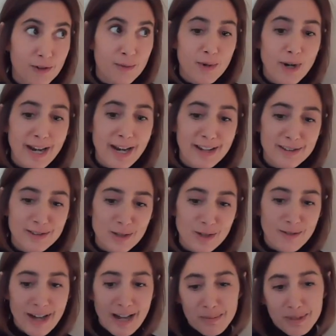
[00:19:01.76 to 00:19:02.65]
for the brands,
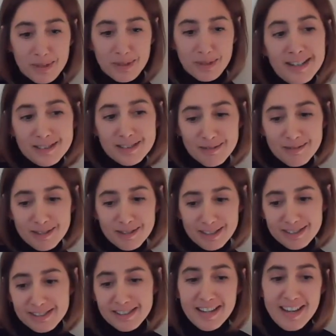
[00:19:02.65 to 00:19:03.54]
you have happy
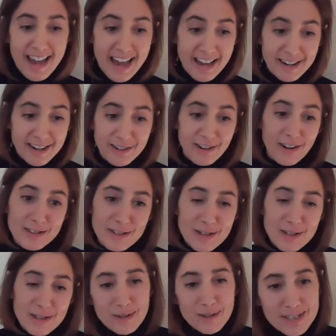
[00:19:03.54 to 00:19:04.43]
customers, and you're
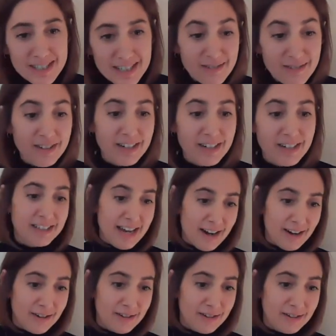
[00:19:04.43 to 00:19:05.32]
also receiving
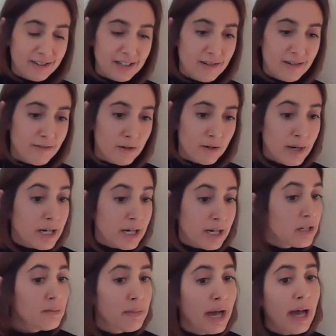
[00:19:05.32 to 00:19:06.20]
now the
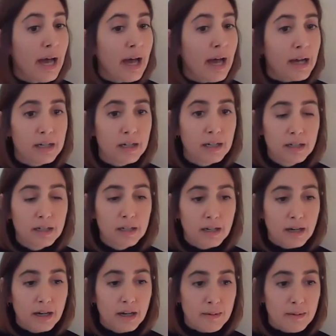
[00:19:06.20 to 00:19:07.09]
information back
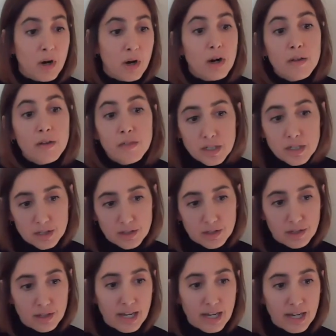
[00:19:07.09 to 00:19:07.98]
on the
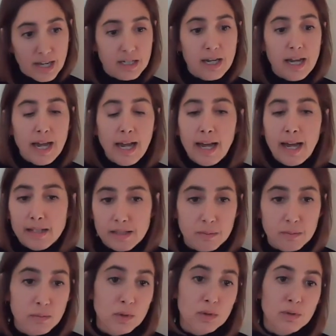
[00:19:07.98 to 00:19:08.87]
digital ID
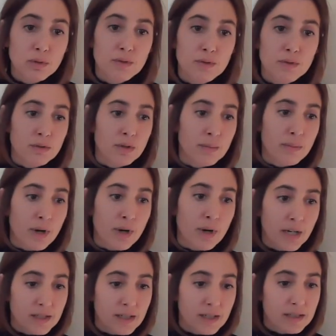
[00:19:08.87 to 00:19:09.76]
as it moves through the
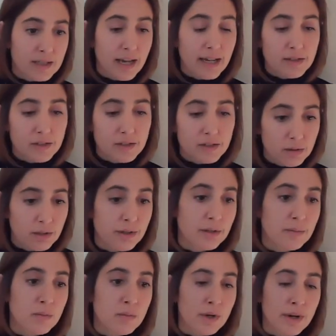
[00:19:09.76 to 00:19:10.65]
process, as you
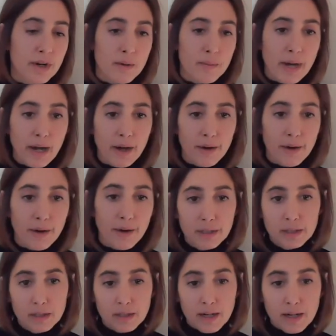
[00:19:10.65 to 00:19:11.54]
learn more about
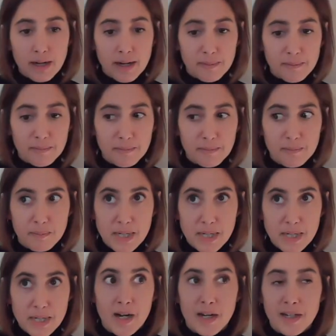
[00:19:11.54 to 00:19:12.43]

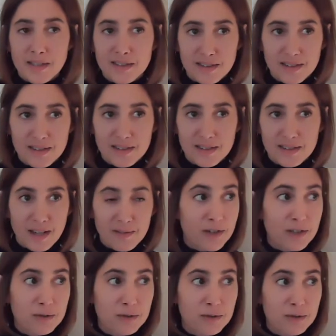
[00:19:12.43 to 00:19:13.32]
beyond
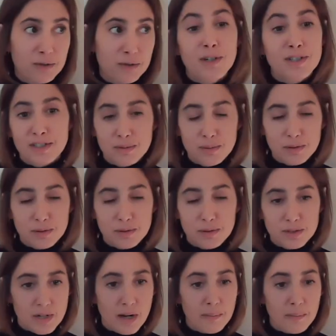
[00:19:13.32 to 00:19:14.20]
that first purchase,
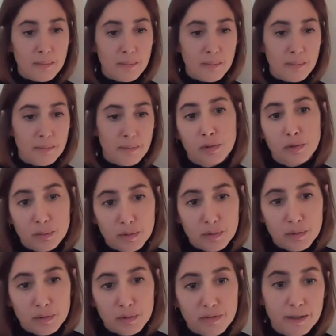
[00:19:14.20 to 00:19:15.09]
which was not
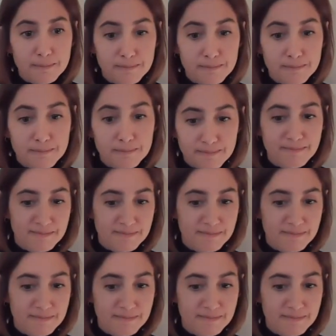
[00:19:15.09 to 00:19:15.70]
possible before.